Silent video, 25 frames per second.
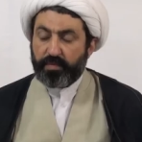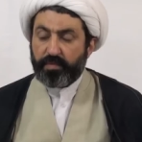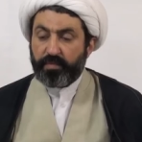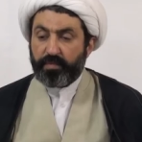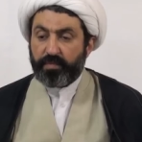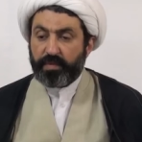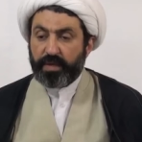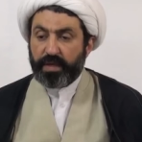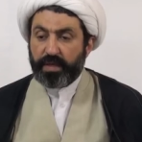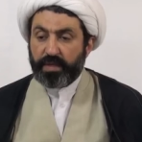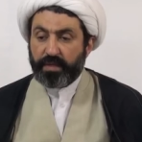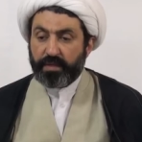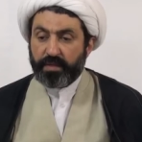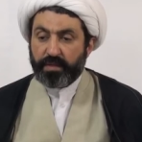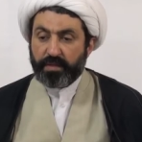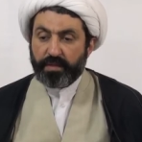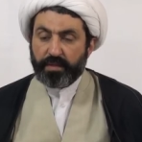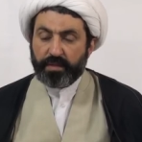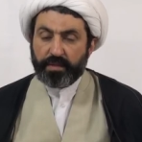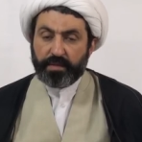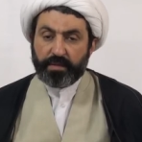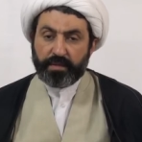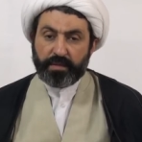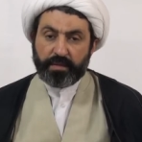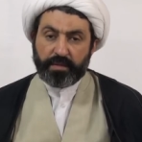when
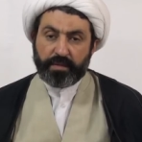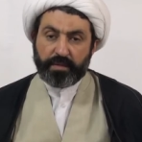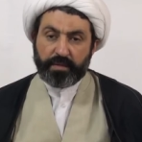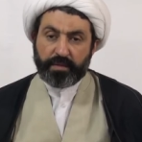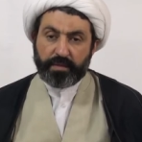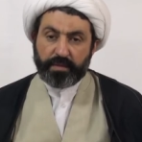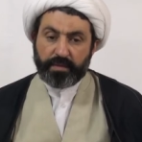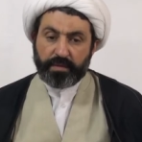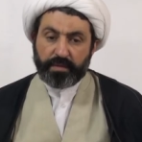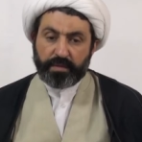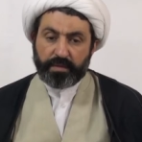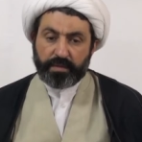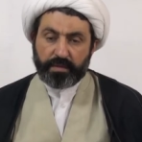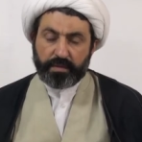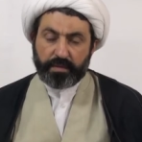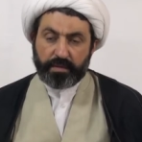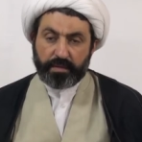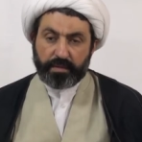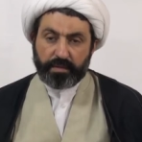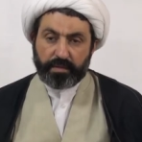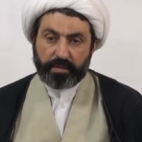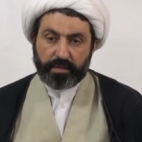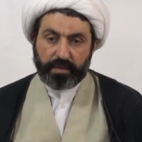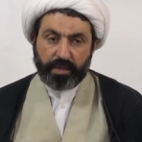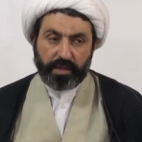
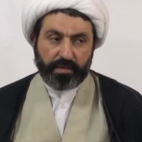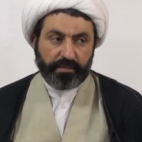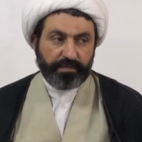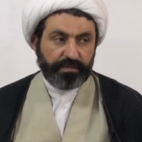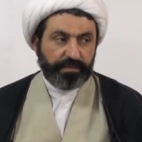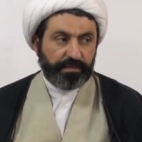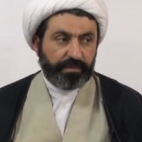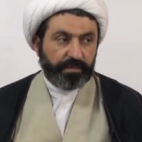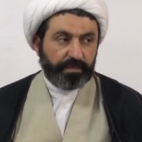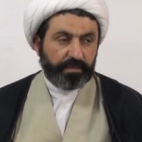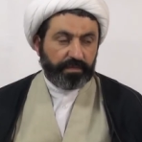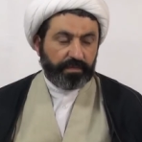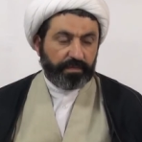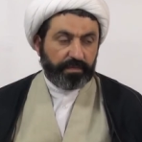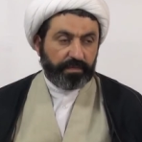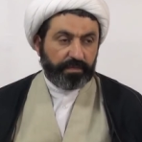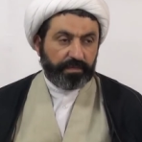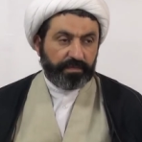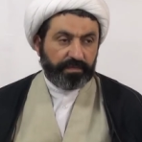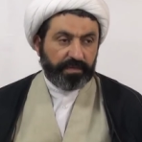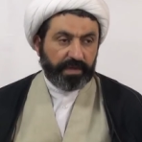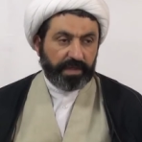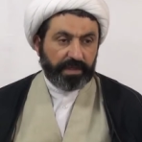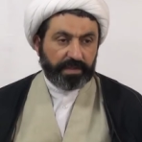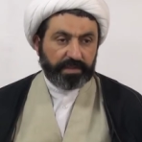he
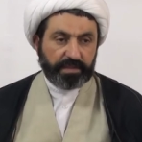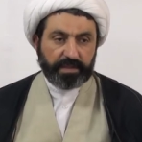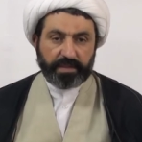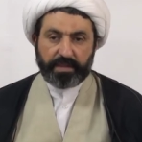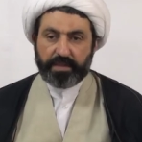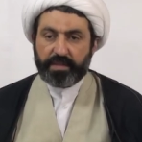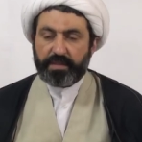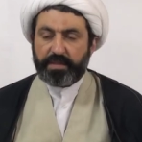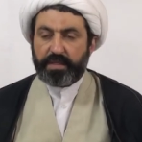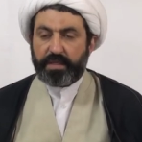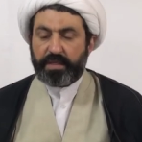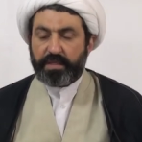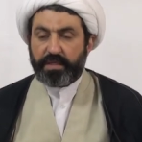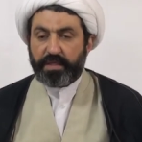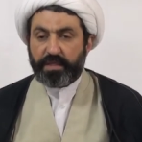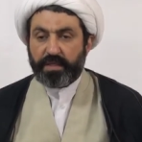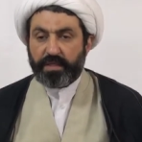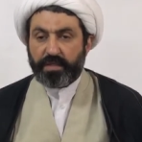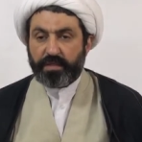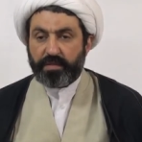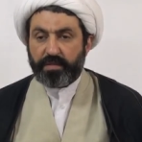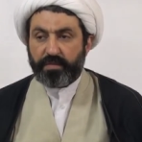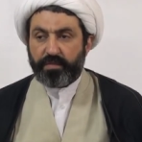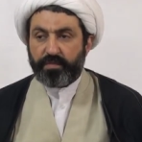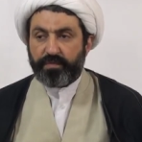felt the
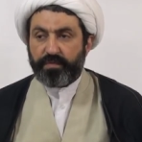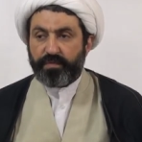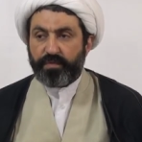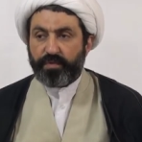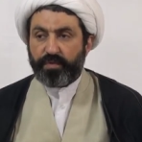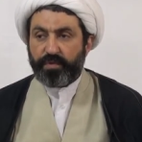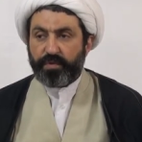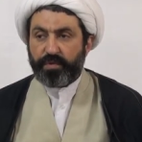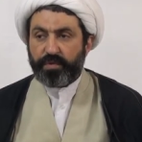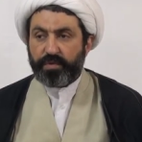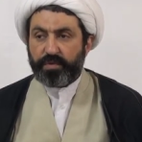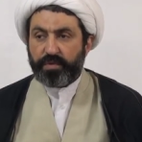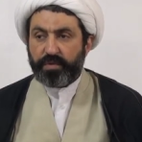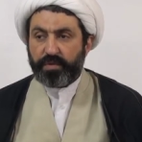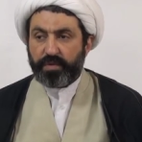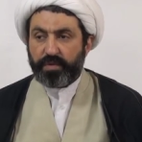need for